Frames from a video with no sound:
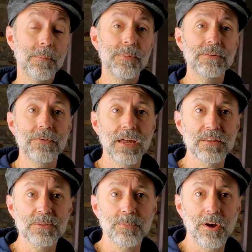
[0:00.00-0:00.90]
I'm a big fan of
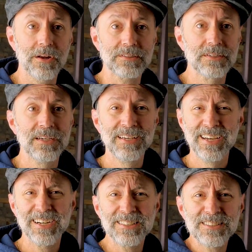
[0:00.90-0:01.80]
this product
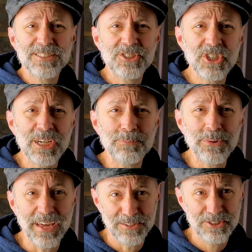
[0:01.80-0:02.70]
because it's cheap
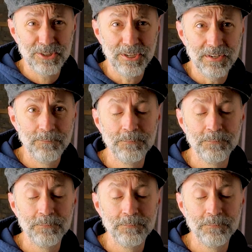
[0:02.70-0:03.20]
and it's good.